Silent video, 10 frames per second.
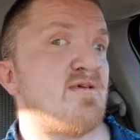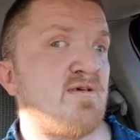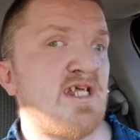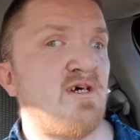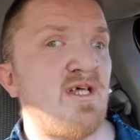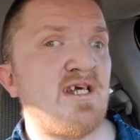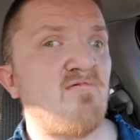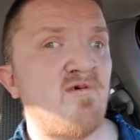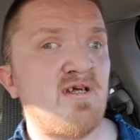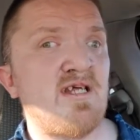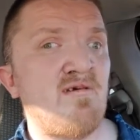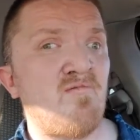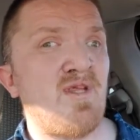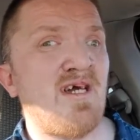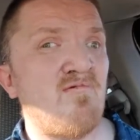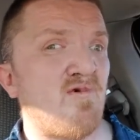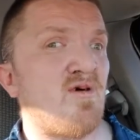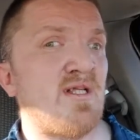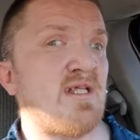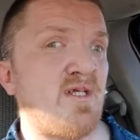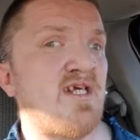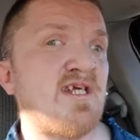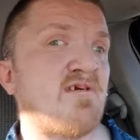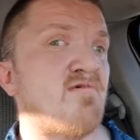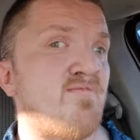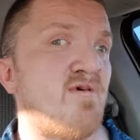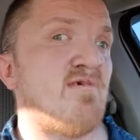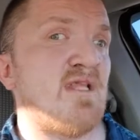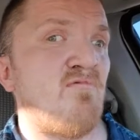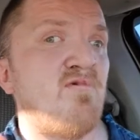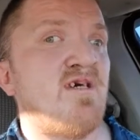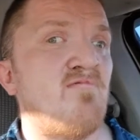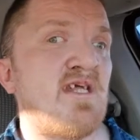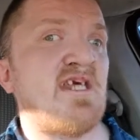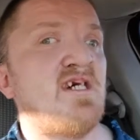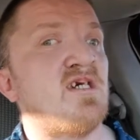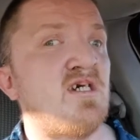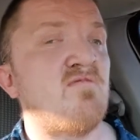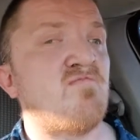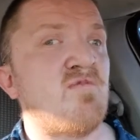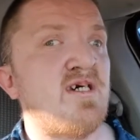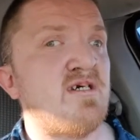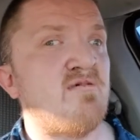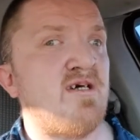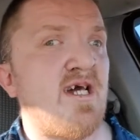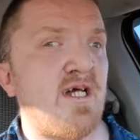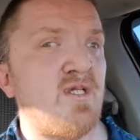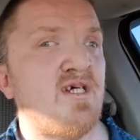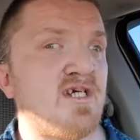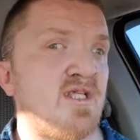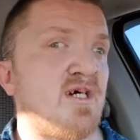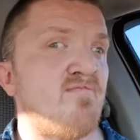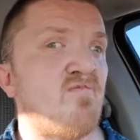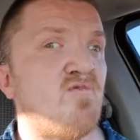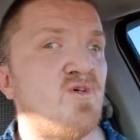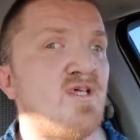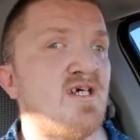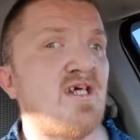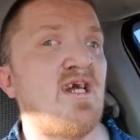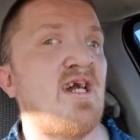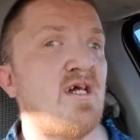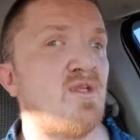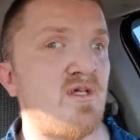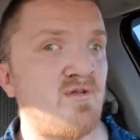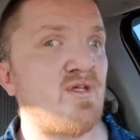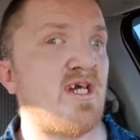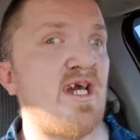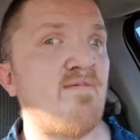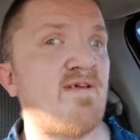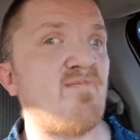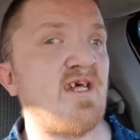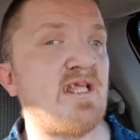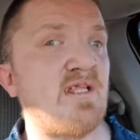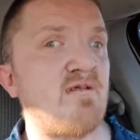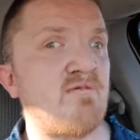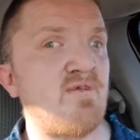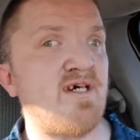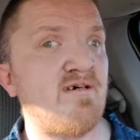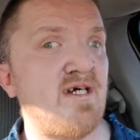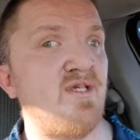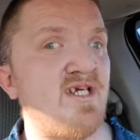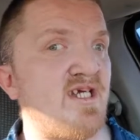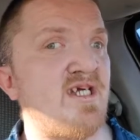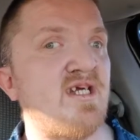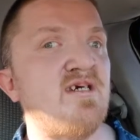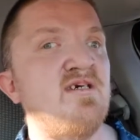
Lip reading: So that's what honestly just drew me, was the way it was set up. Like, it had the engine I've been wanting, it had the cab space that I need,